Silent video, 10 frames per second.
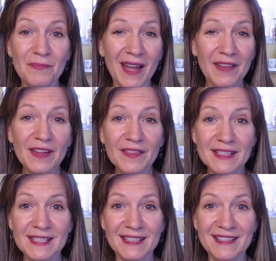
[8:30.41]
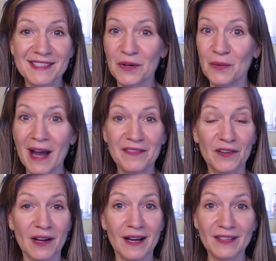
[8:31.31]
I think this is why
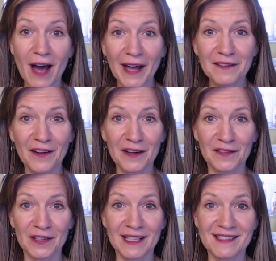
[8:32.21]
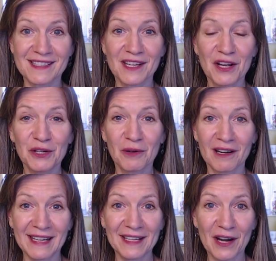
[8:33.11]
for a lot of our friends who are
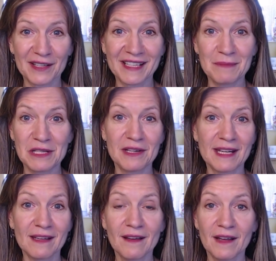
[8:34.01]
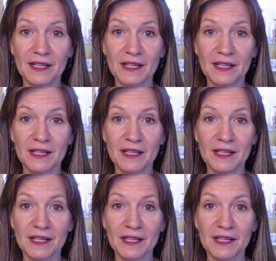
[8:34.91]
in our community,